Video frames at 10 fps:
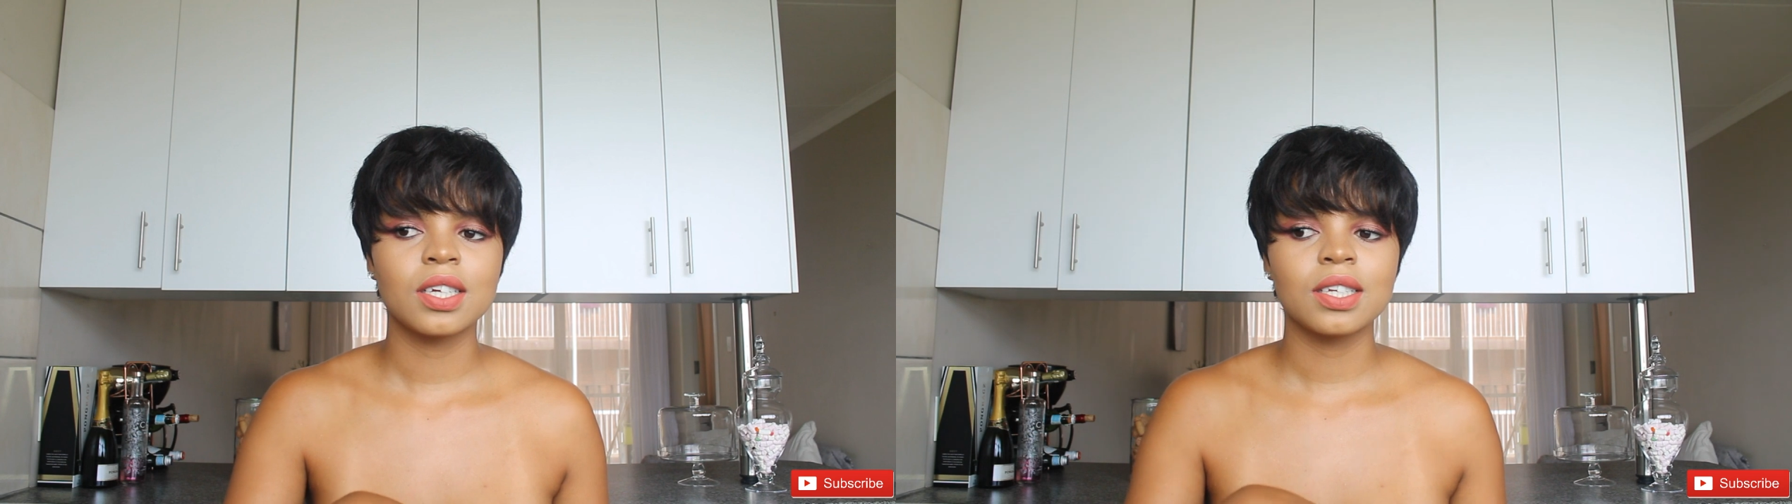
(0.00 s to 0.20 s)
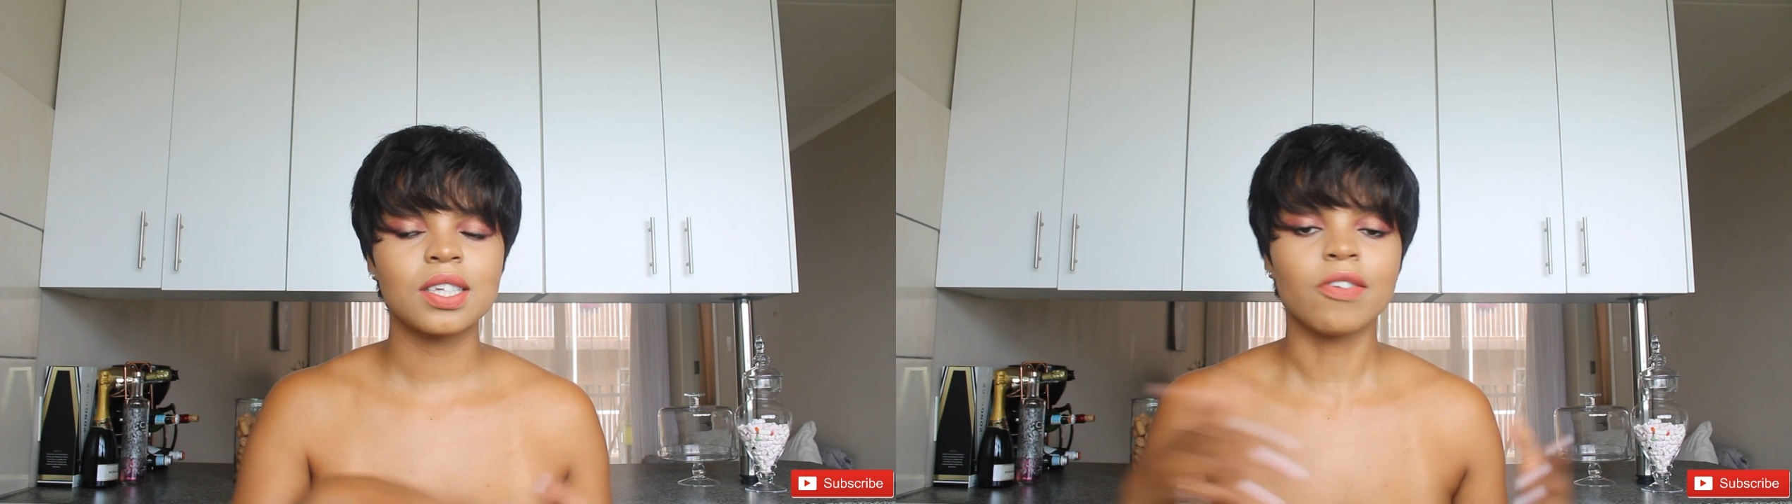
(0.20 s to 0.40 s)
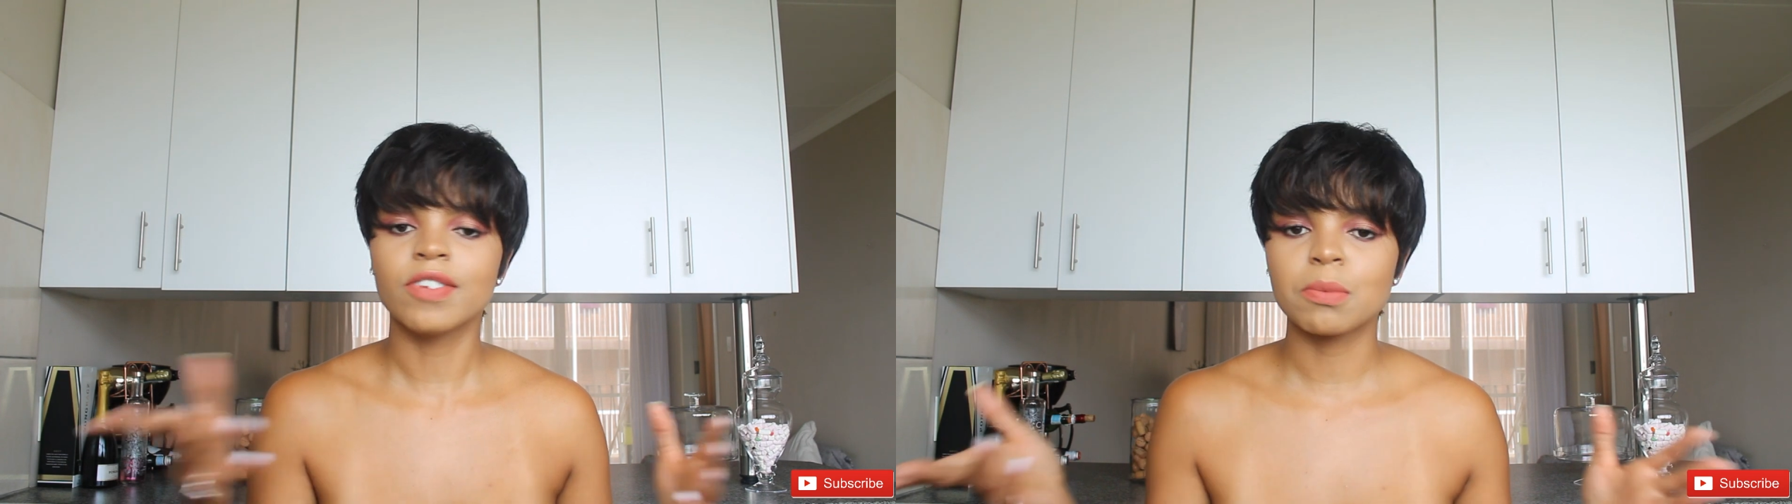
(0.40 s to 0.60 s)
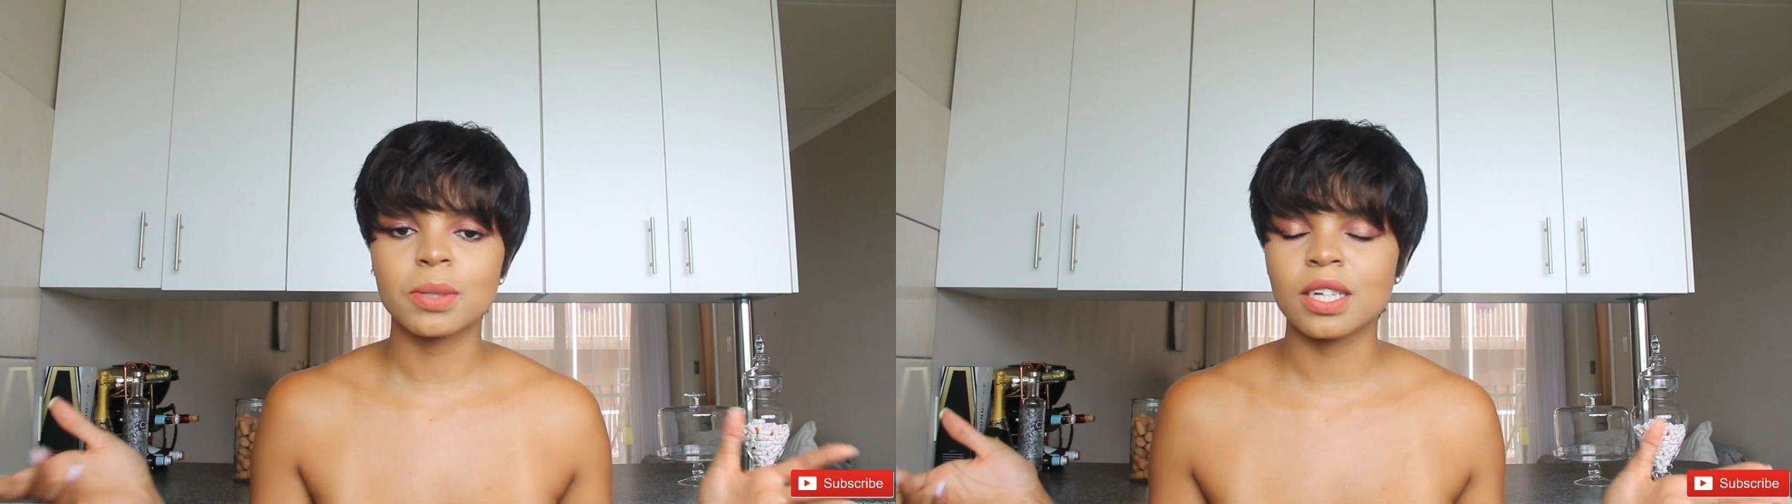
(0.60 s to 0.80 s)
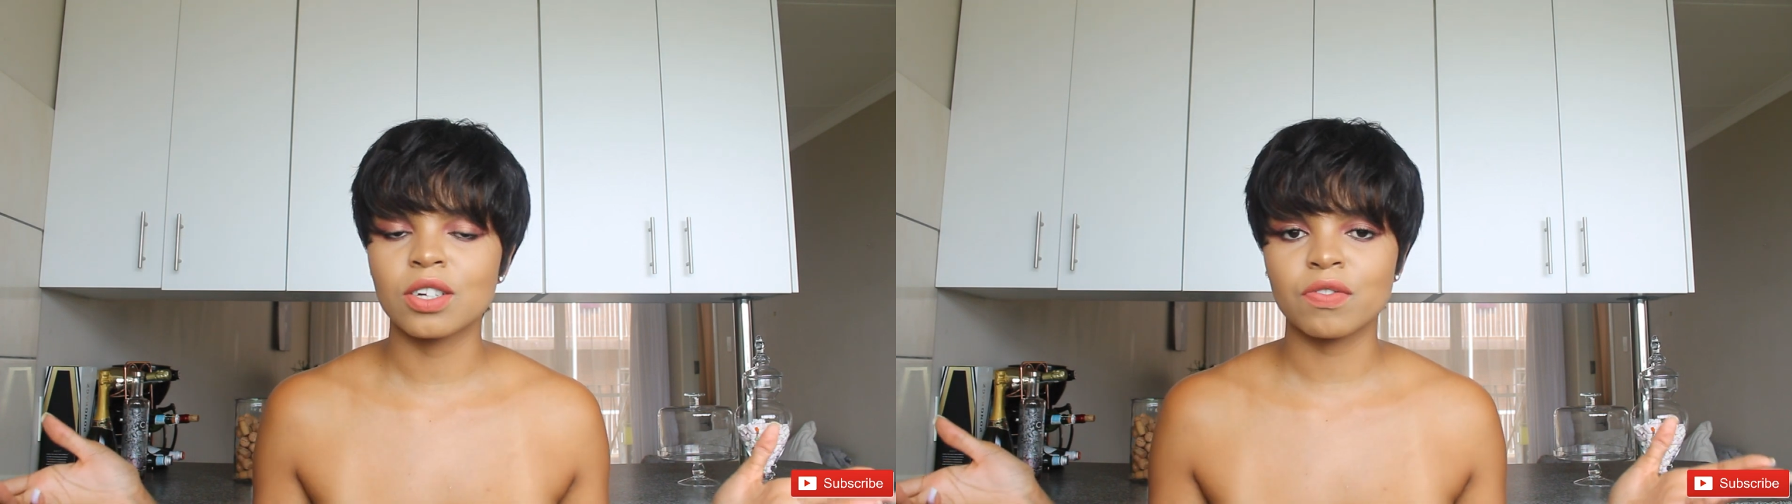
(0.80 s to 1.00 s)

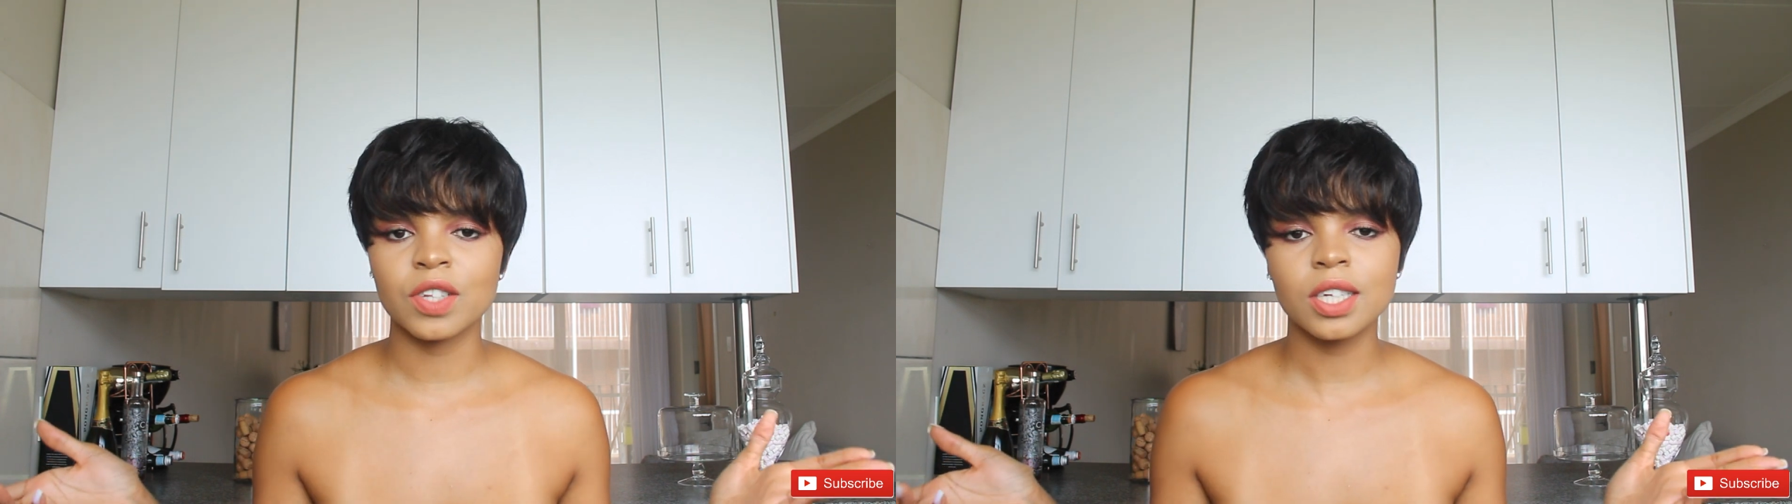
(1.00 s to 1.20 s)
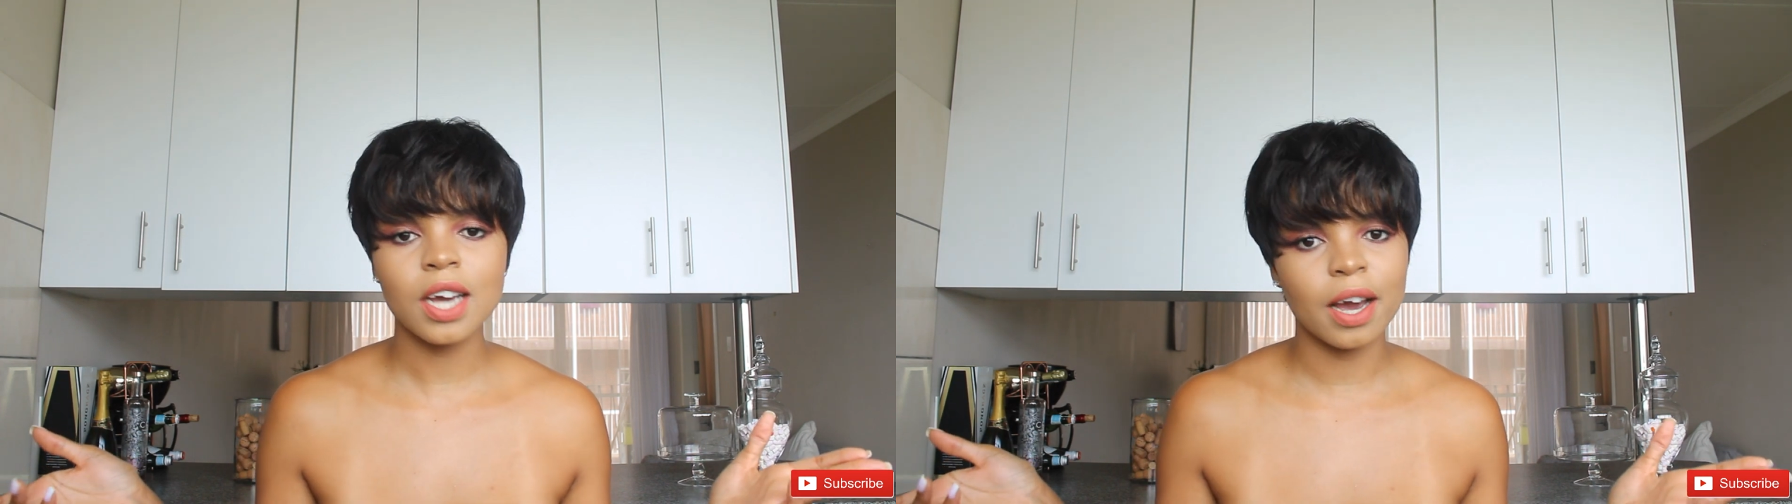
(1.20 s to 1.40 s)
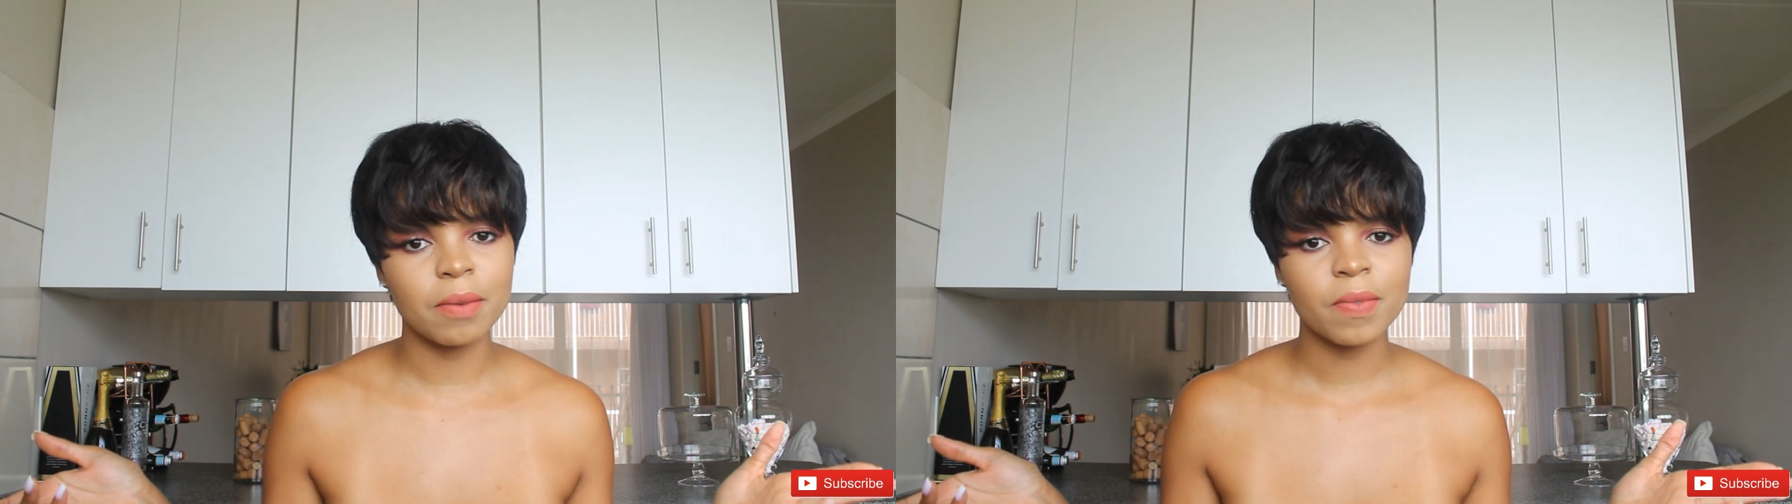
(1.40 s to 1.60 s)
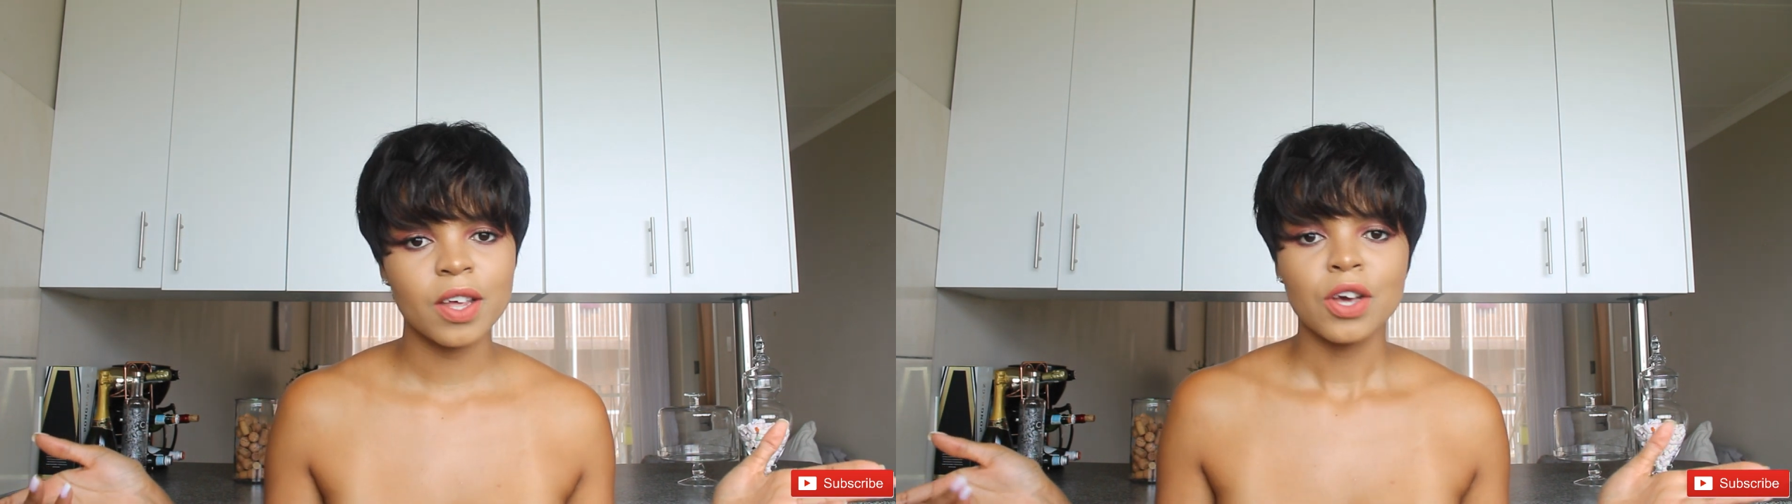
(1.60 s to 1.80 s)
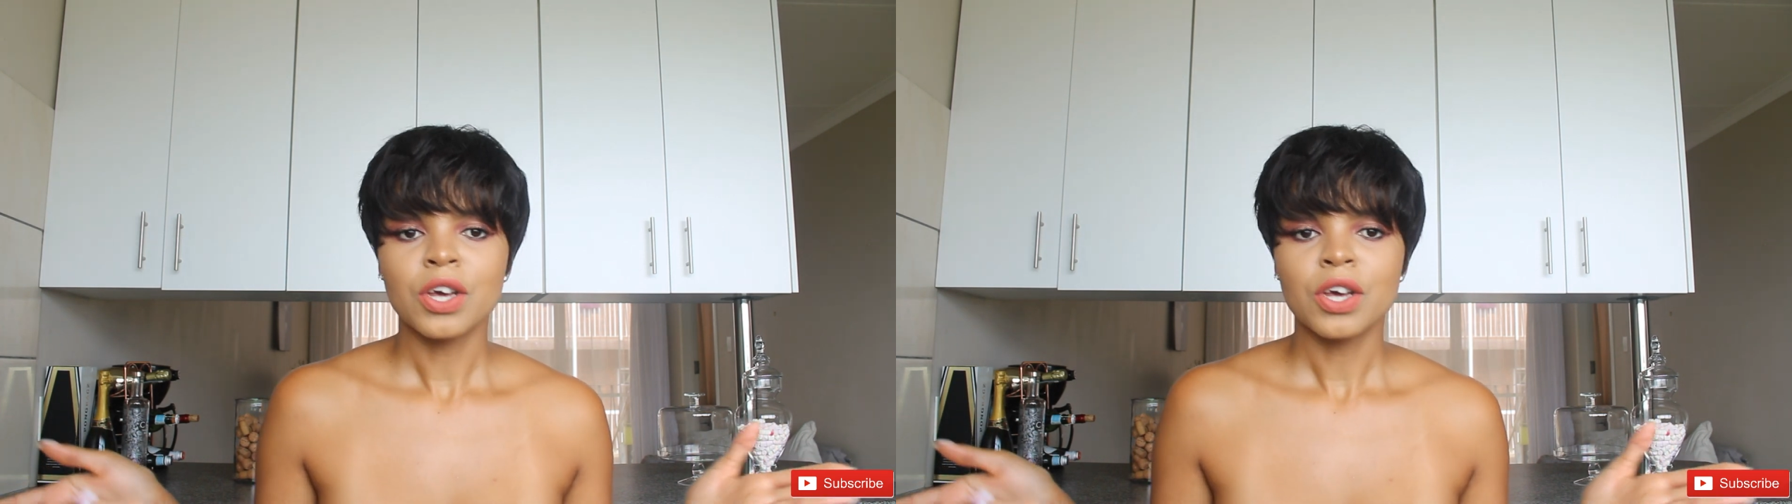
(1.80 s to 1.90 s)
70% of the time